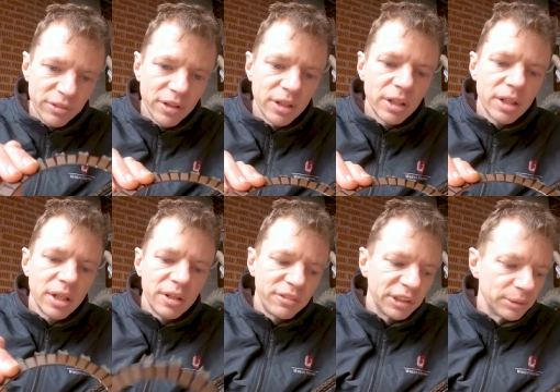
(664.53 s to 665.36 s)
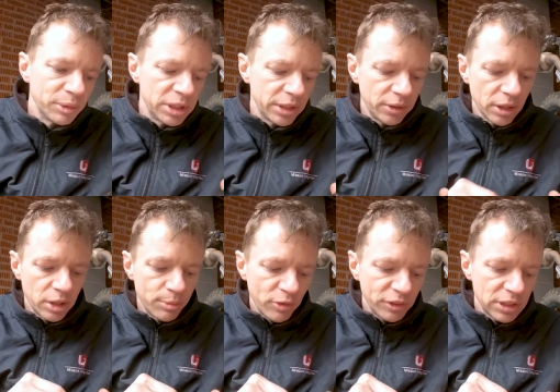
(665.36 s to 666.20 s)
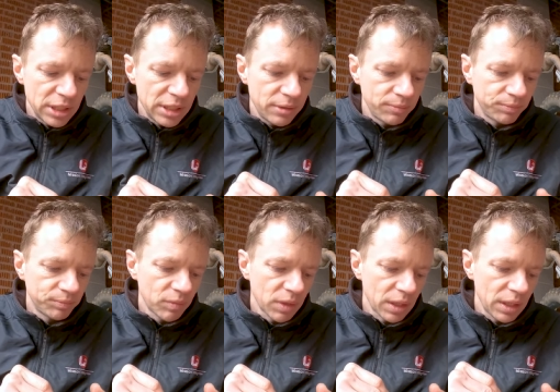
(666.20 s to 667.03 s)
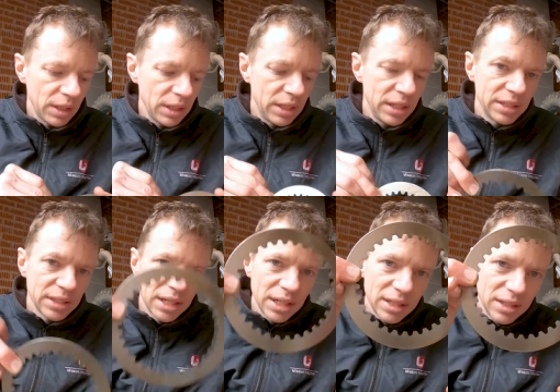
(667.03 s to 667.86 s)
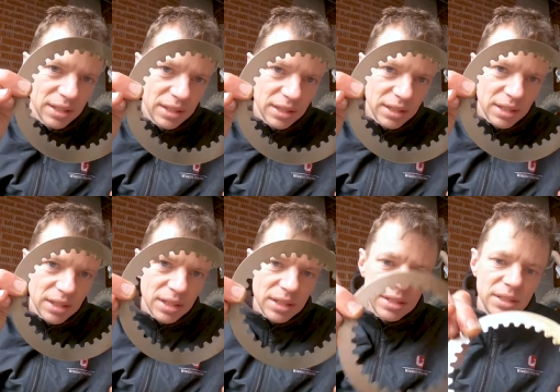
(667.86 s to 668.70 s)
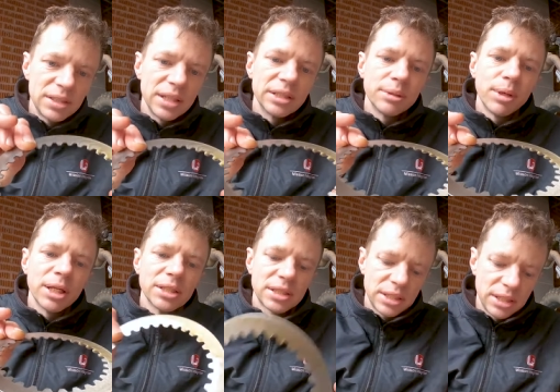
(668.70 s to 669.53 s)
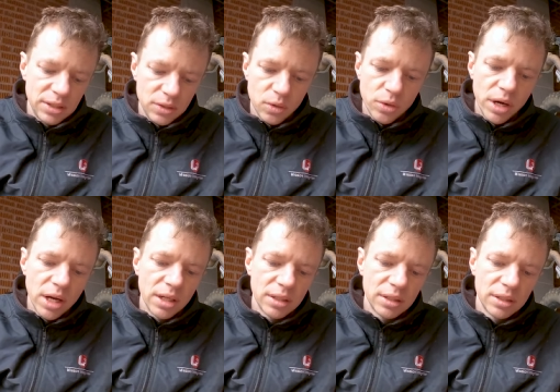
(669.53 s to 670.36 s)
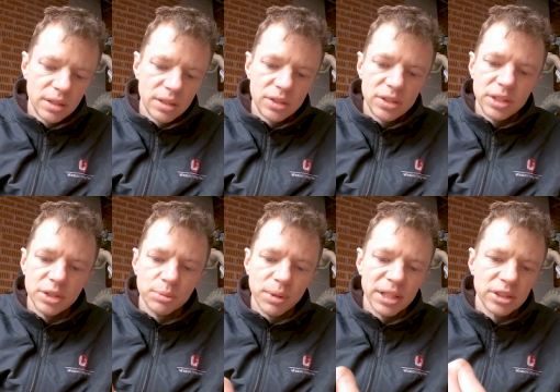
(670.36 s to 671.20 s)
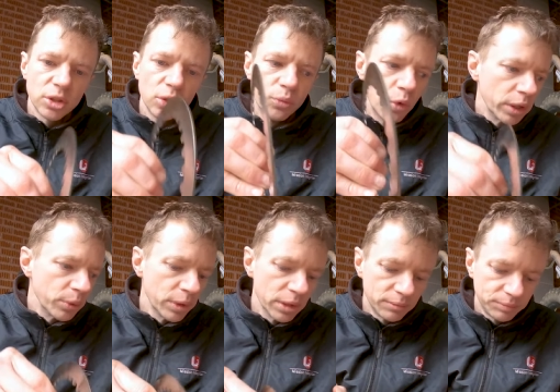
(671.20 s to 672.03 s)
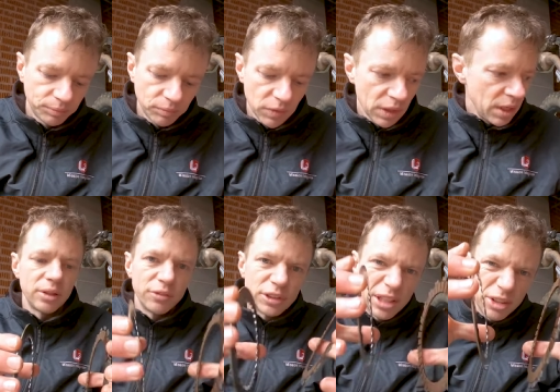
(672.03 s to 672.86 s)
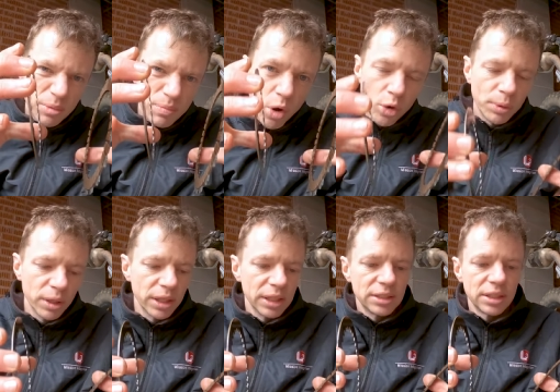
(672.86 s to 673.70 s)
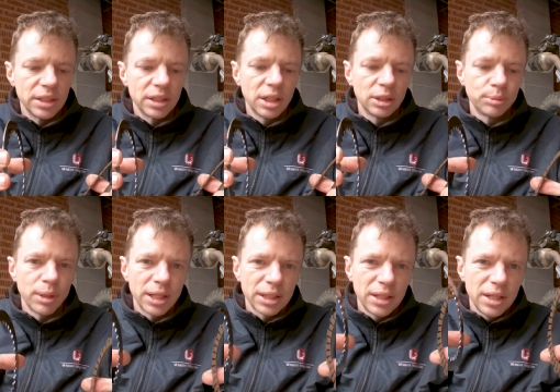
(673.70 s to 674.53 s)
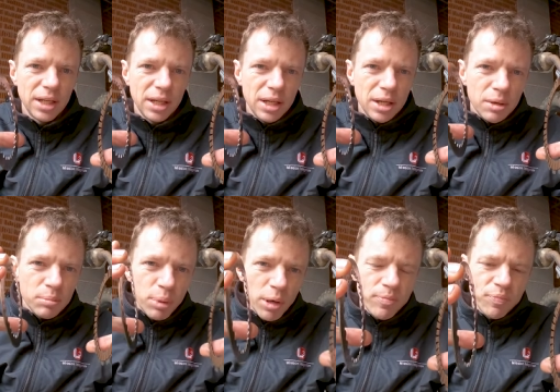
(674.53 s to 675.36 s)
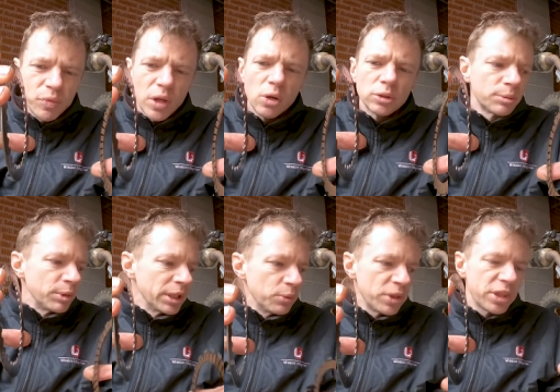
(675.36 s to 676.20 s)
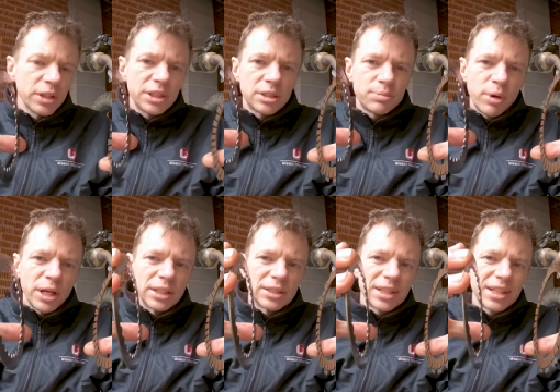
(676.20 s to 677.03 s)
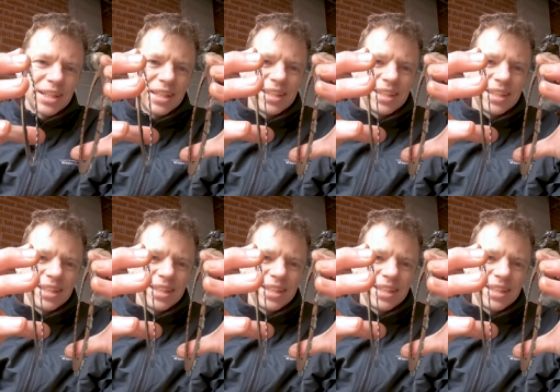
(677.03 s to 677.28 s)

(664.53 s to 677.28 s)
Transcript: of friction material on them, obviously. And here's our stator plates, or our steel plates, call them what you will. Now obviously I've got multiple of these in the clutch pack, but ultimately with these springs,